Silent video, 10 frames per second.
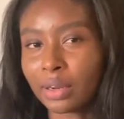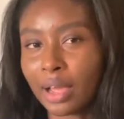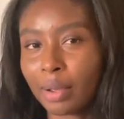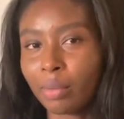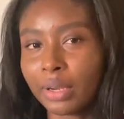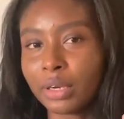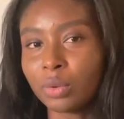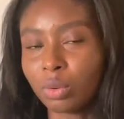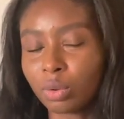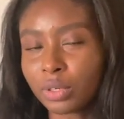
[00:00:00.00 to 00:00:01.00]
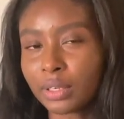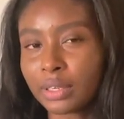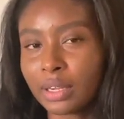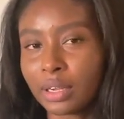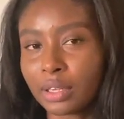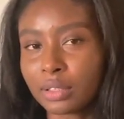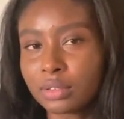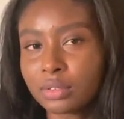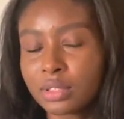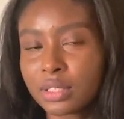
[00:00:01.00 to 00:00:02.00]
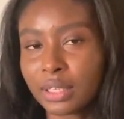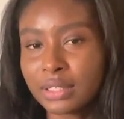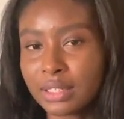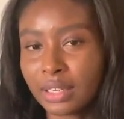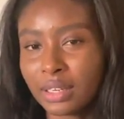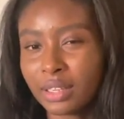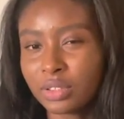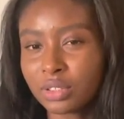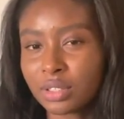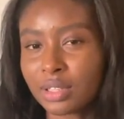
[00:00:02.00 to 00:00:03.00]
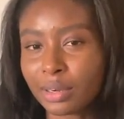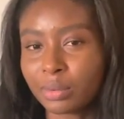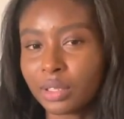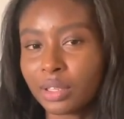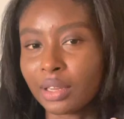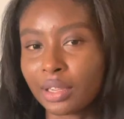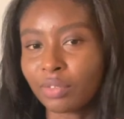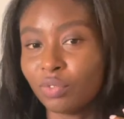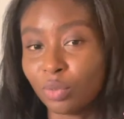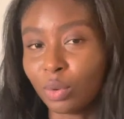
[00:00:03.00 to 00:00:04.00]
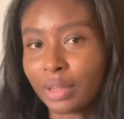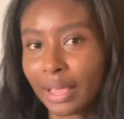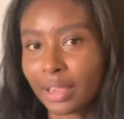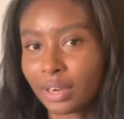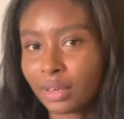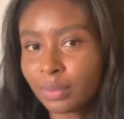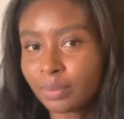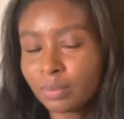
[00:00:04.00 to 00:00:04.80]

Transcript: I went and ordered a 16 inch because I really like full hair